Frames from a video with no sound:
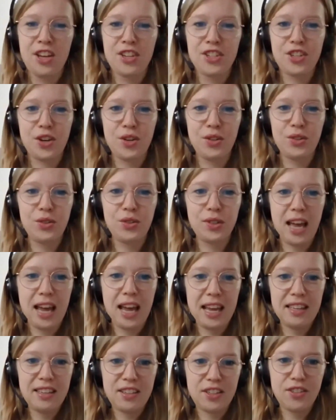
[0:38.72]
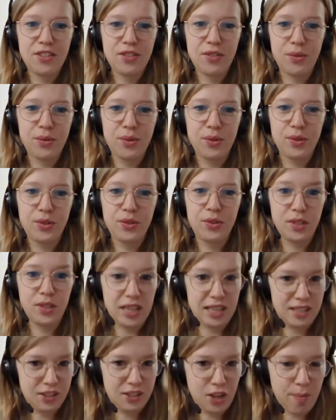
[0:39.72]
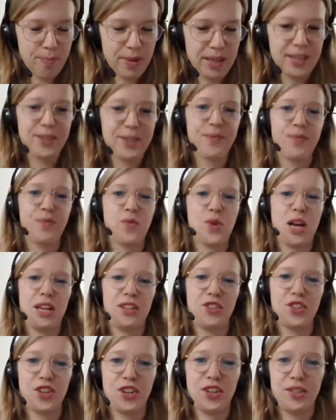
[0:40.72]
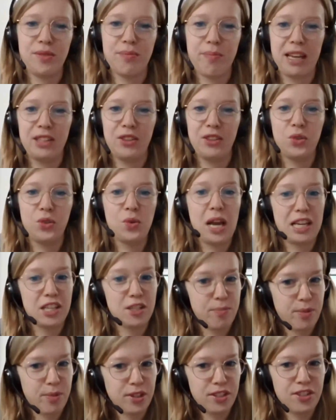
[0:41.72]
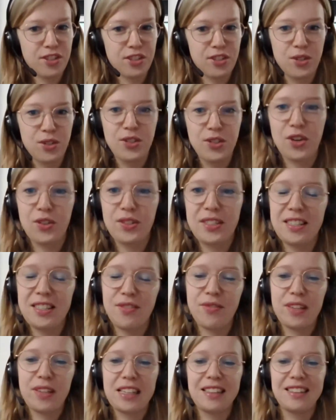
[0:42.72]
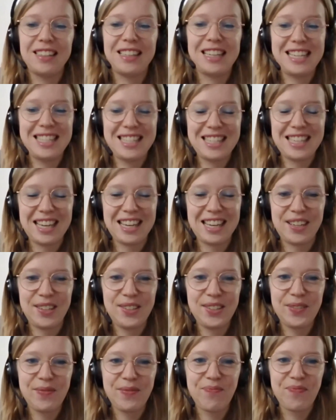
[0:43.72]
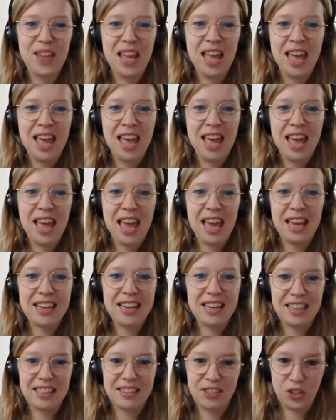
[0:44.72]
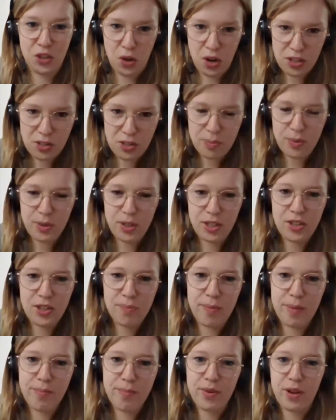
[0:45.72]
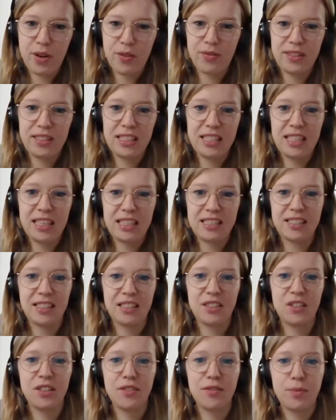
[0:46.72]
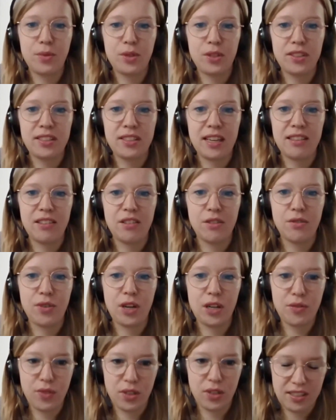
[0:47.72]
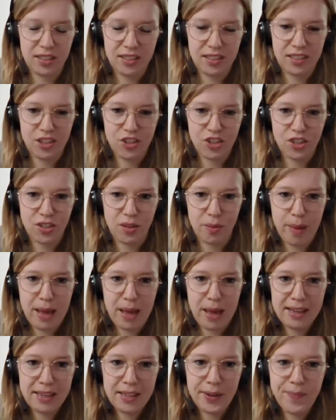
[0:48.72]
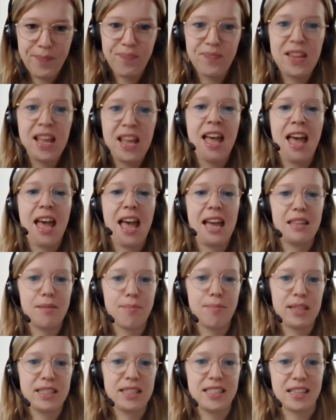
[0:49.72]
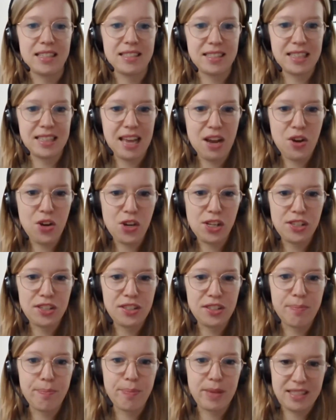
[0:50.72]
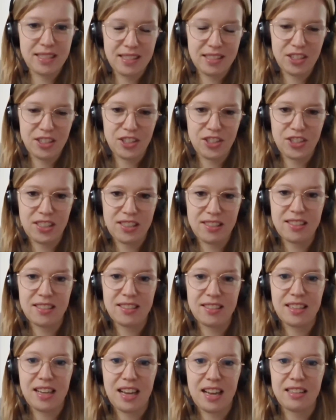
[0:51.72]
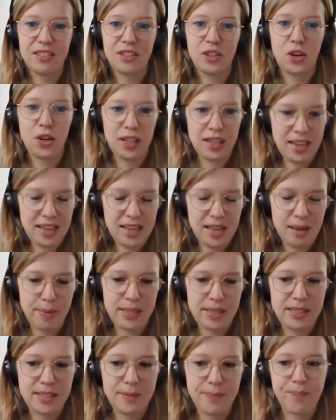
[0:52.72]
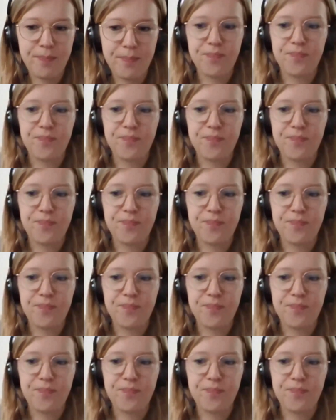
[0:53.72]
So to guide us through today's topic, we are joined by two experts who know this field inside out. Eckhard Kreuzburg, member of the executive board at the Frankfurt International Bank, and Matthias Klarholz, business consultant at Euler Hermes.